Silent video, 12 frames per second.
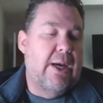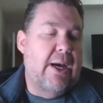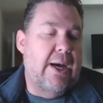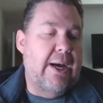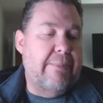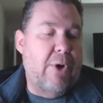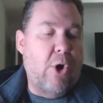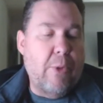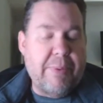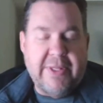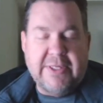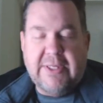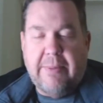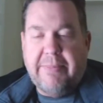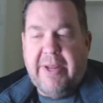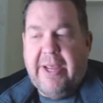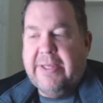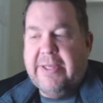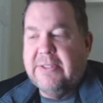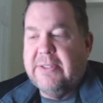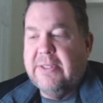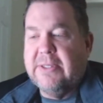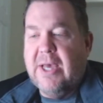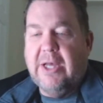I'm hoping that someday
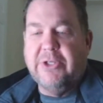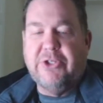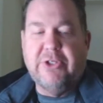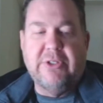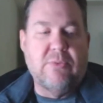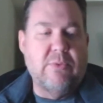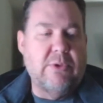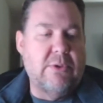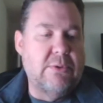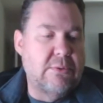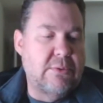his conscience will